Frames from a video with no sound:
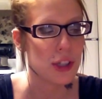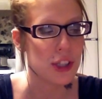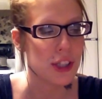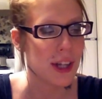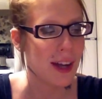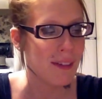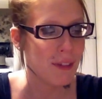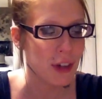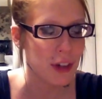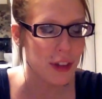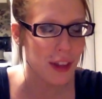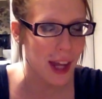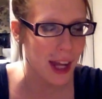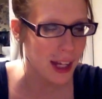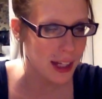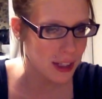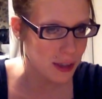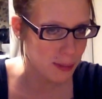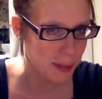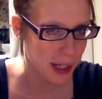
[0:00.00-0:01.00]
never
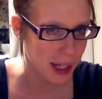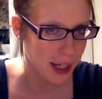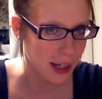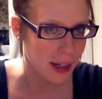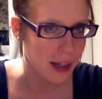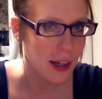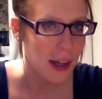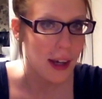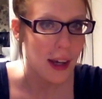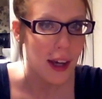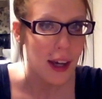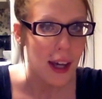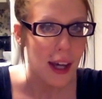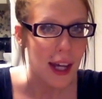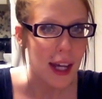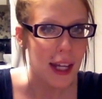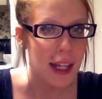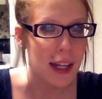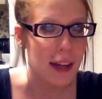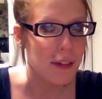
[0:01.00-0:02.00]
thanked me.
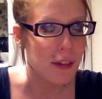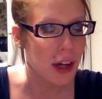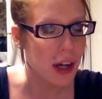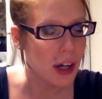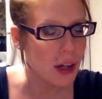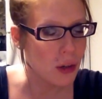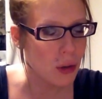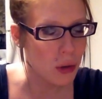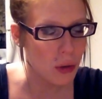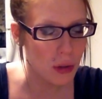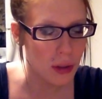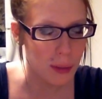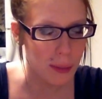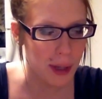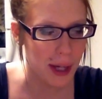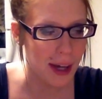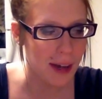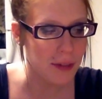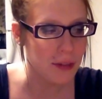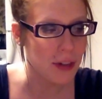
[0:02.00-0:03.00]
He never got a hold of
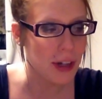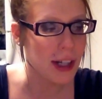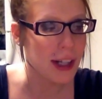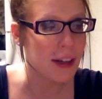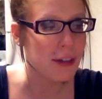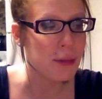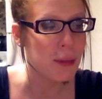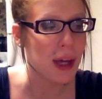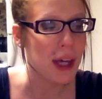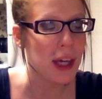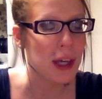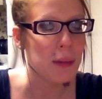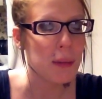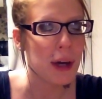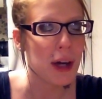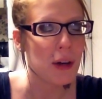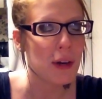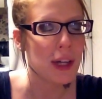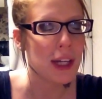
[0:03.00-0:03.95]
me after I left my email.